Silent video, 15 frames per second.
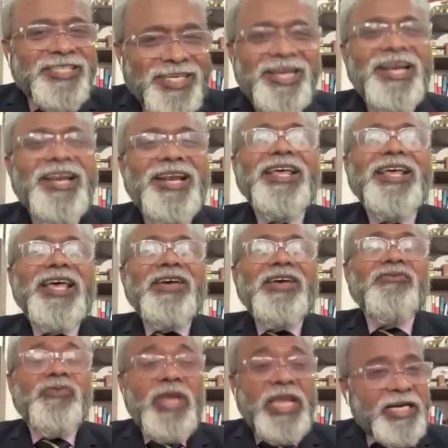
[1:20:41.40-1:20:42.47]
still,
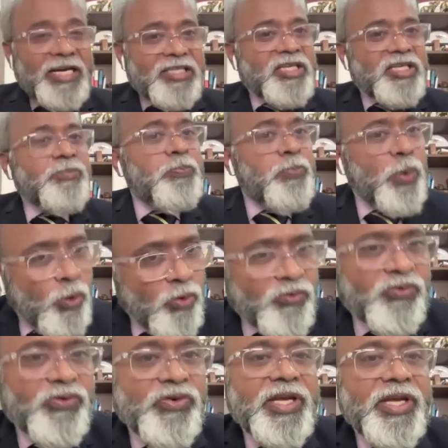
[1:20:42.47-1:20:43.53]
it is
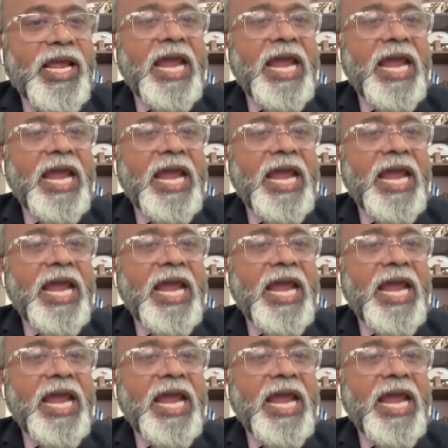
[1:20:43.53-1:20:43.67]
improved.